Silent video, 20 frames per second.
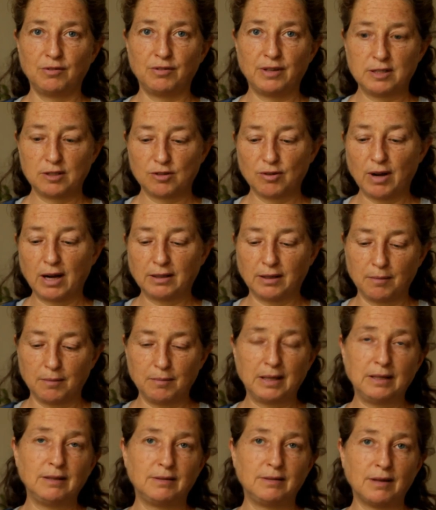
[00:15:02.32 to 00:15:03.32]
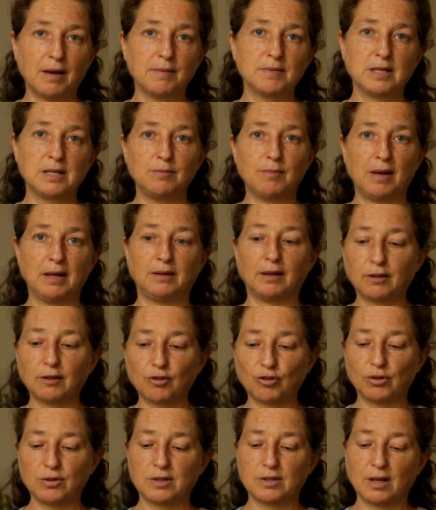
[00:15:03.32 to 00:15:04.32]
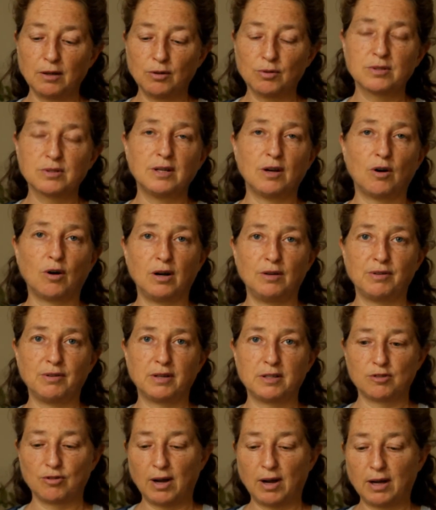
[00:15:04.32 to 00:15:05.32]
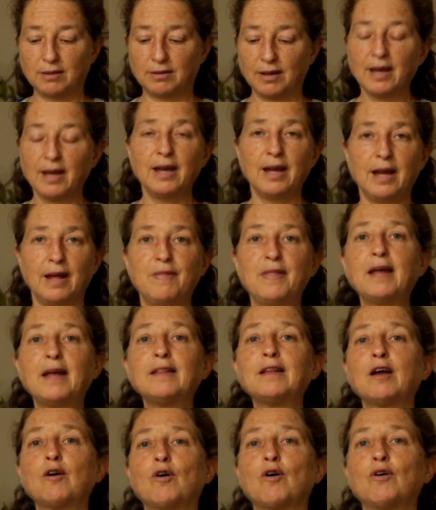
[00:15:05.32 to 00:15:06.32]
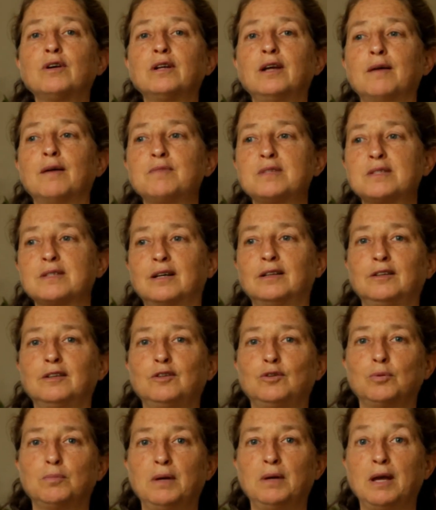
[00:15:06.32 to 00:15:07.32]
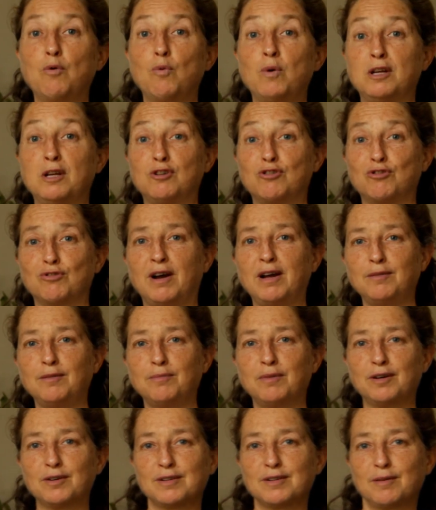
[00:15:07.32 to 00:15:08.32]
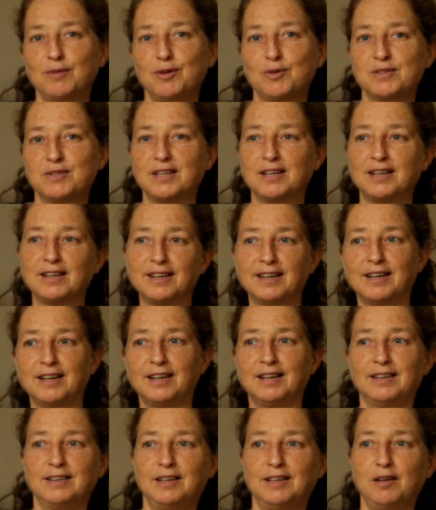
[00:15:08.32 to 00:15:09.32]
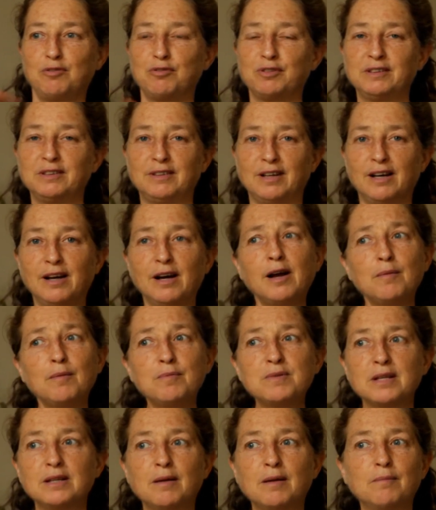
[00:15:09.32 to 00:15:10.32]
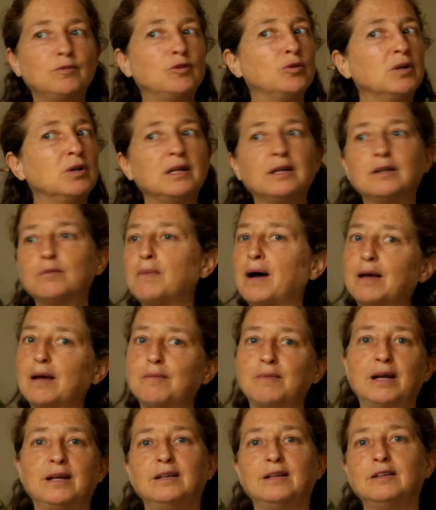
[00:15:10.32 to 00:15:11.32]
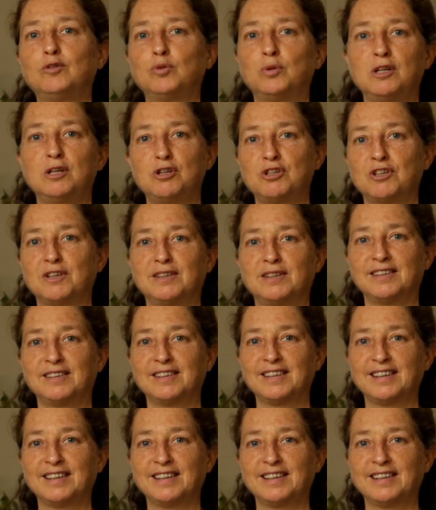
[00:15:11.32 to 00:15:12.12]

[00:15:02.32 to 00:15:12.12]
extract. Many times in my tinctures I use the olive extract, and then I already am starting to be a witch, right? Because I'm using different herbs and I'm doing it by my intuition.